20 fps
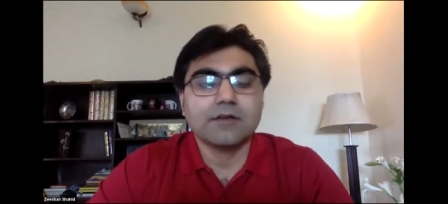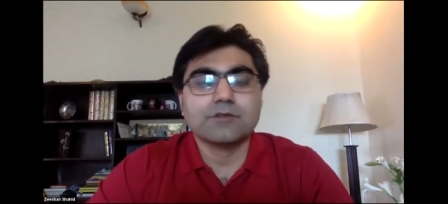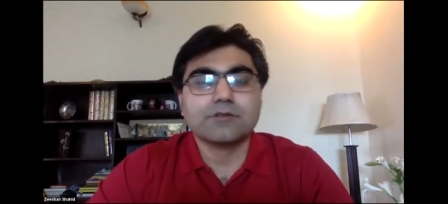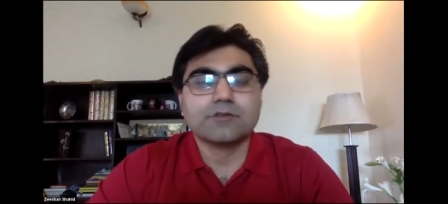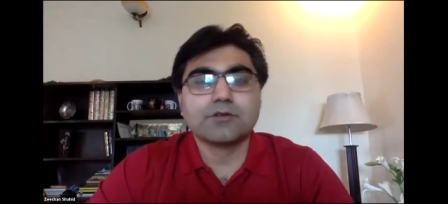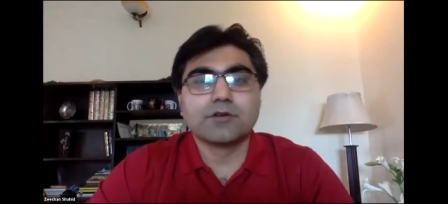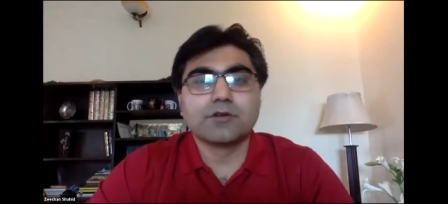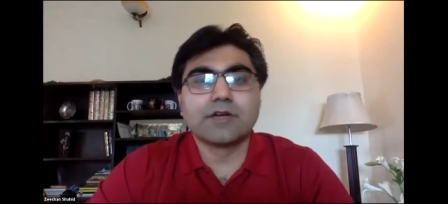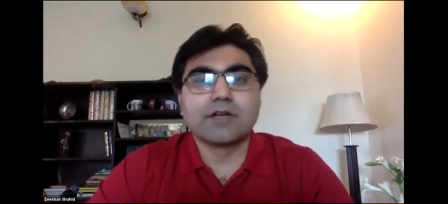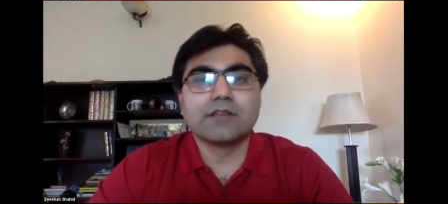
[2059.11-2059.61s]

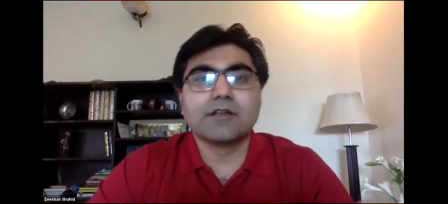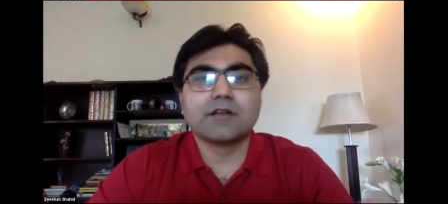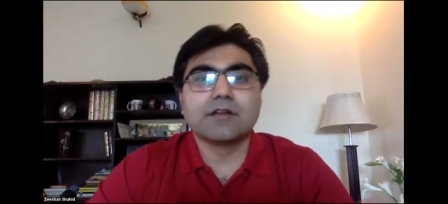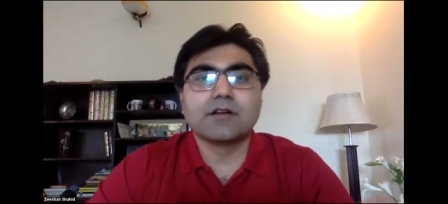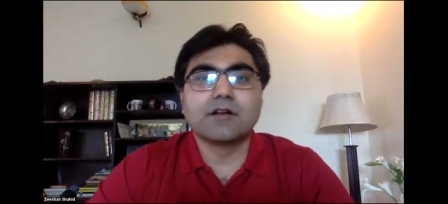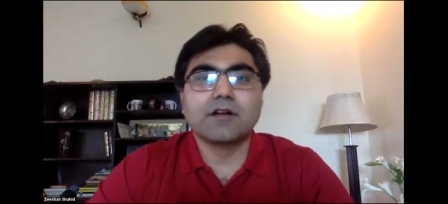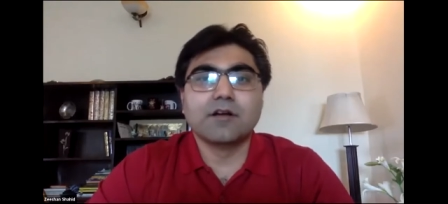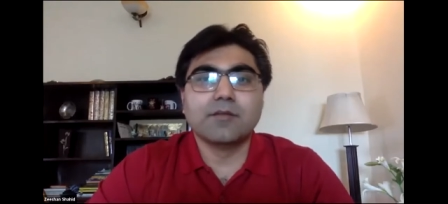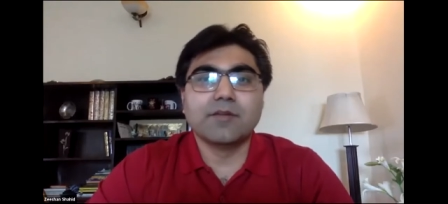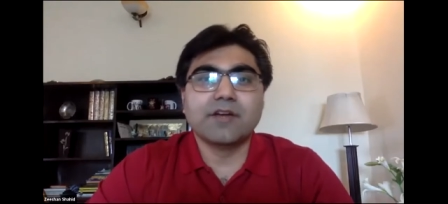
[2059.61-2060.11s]
So can the
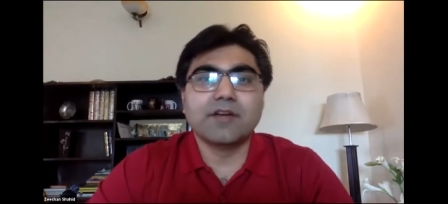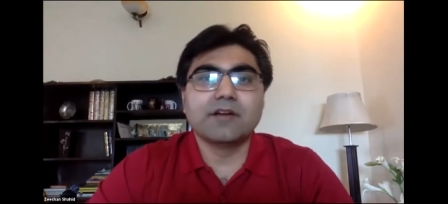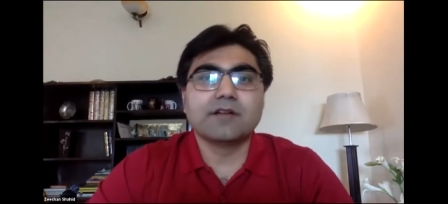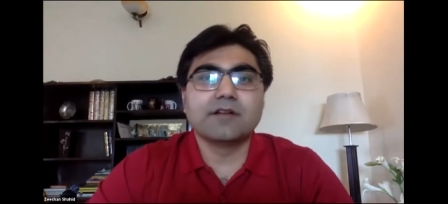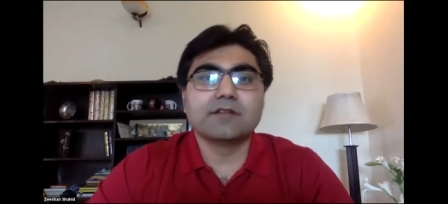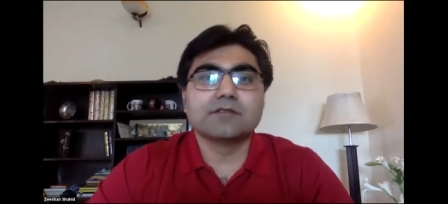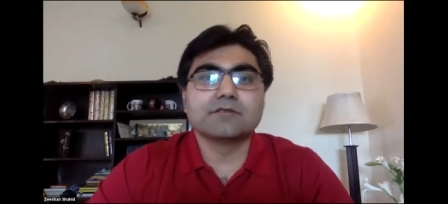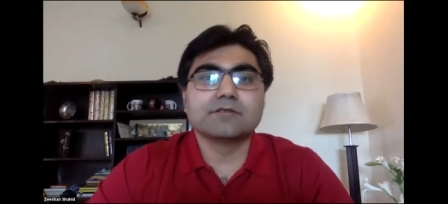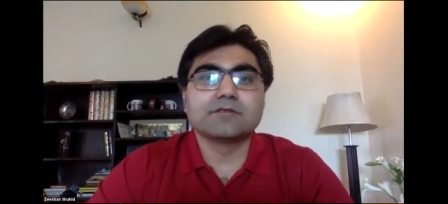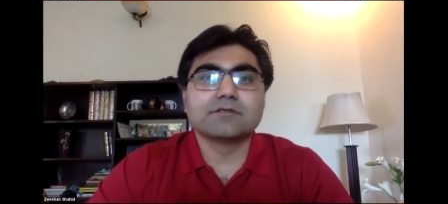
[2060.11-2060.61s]

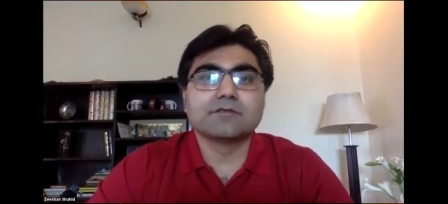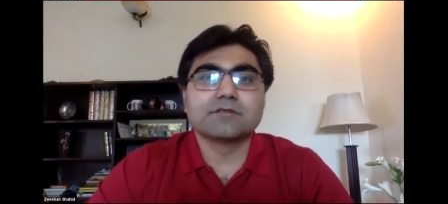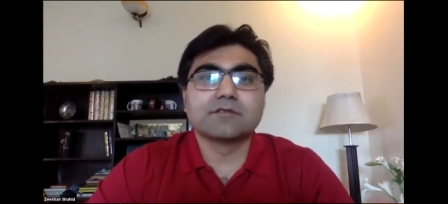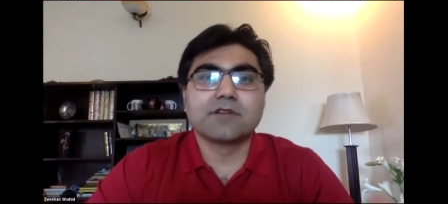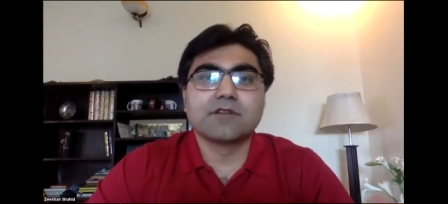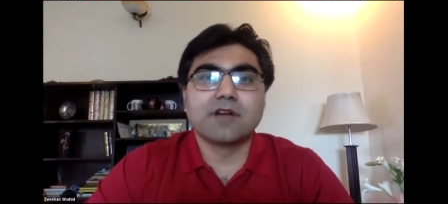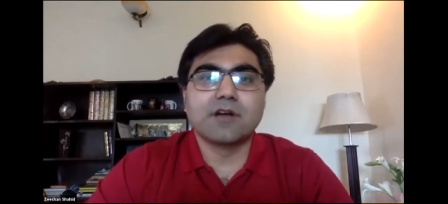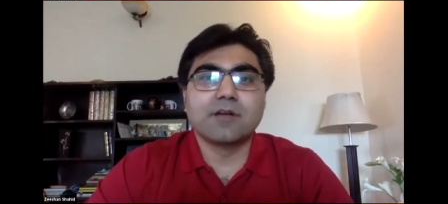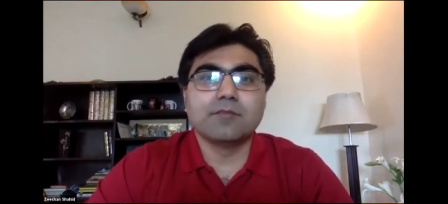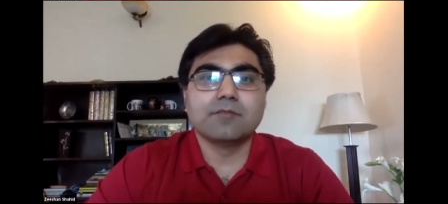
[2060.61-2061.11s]
government
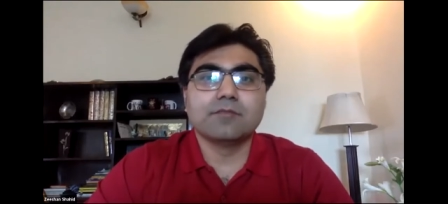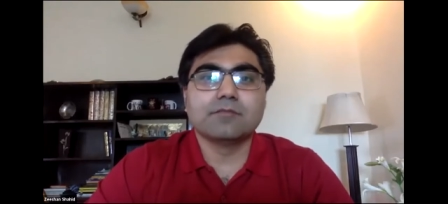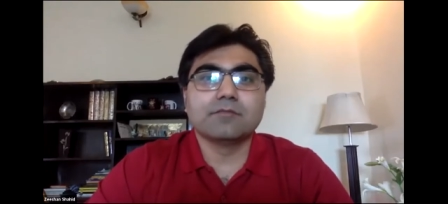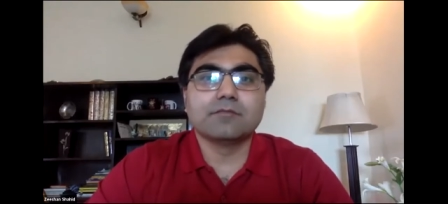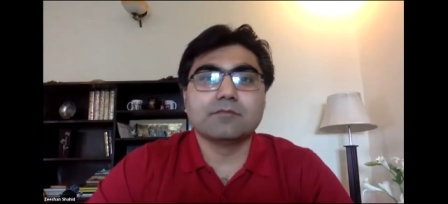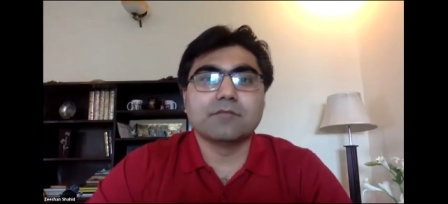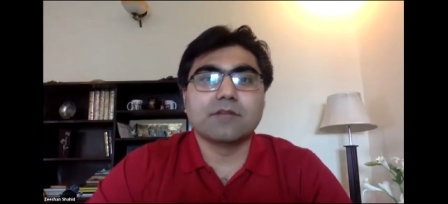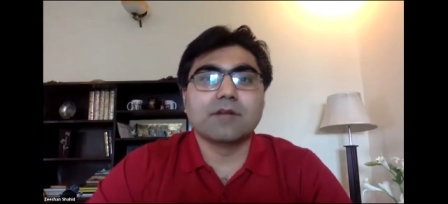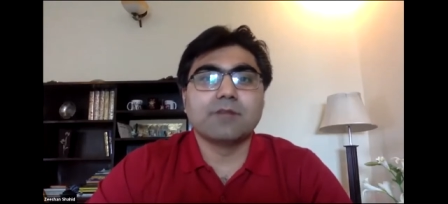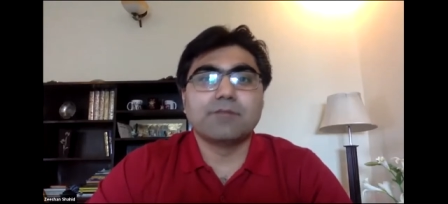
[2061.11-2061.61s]

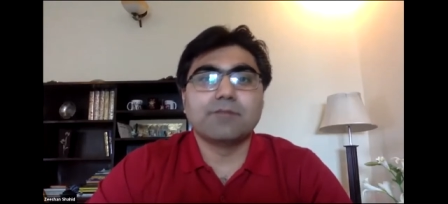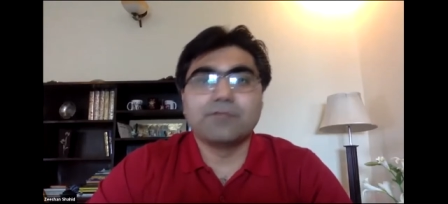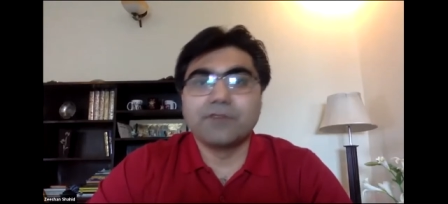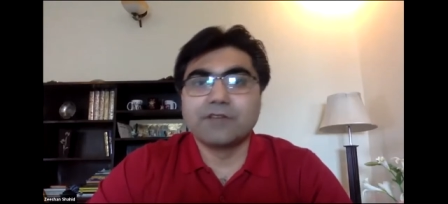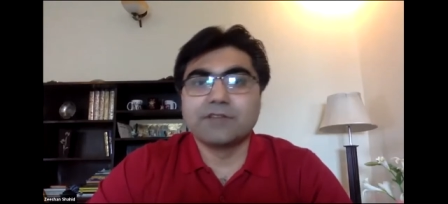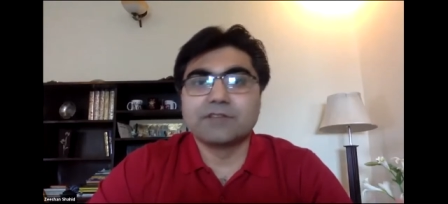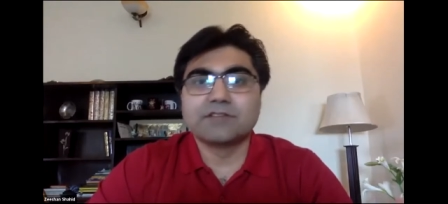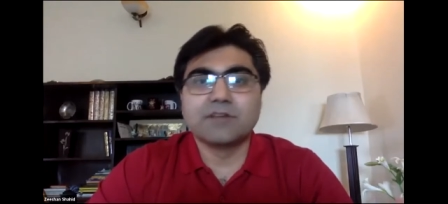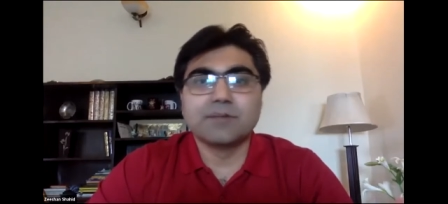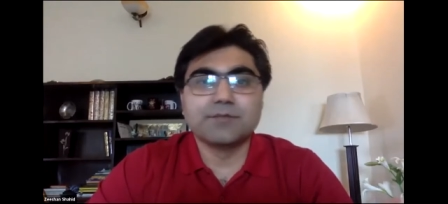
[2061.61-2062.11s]
come up
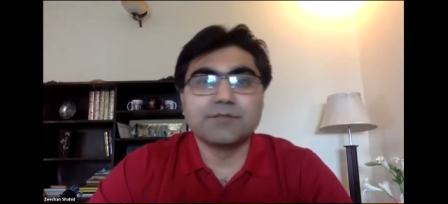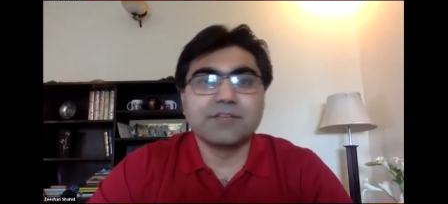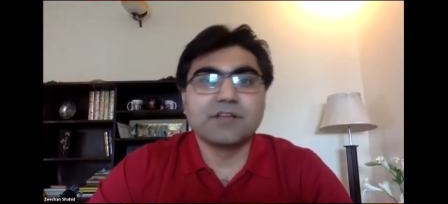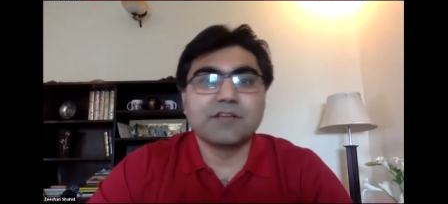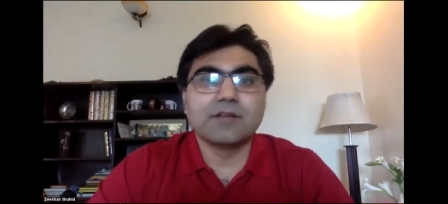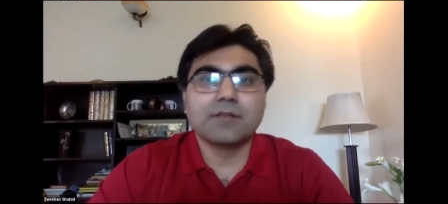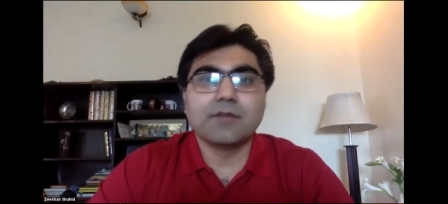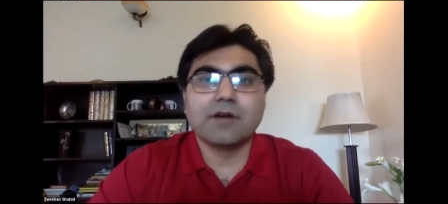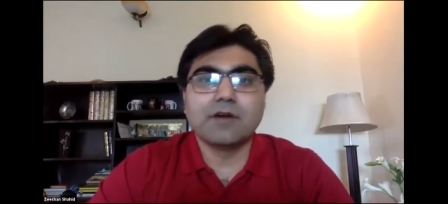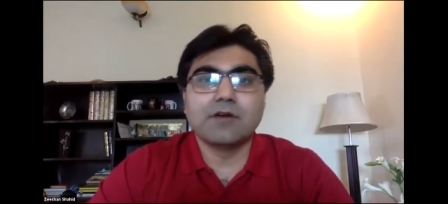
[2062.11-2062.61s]
with something
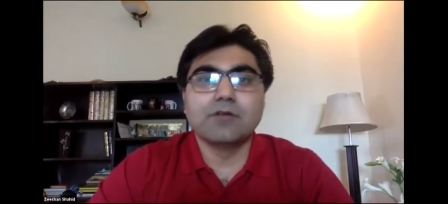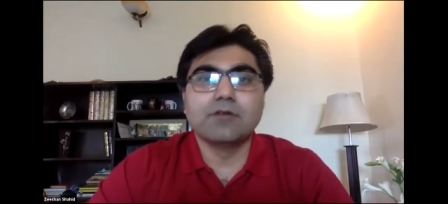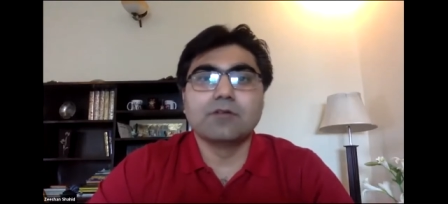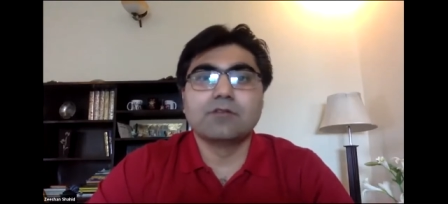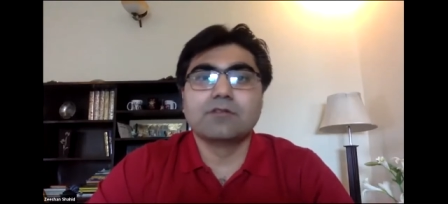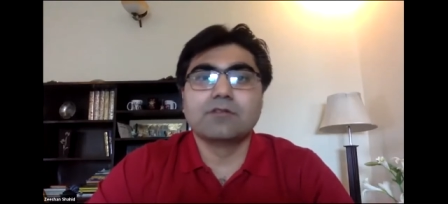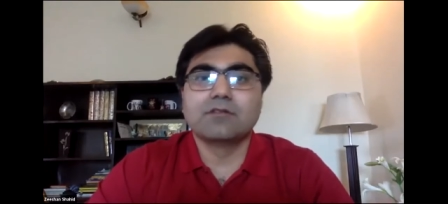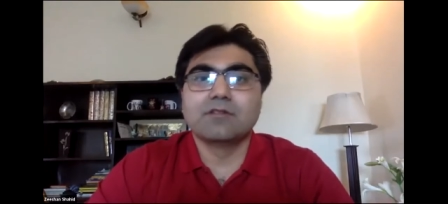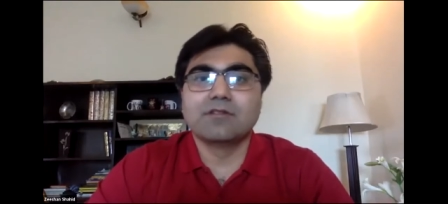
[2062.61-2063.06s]
about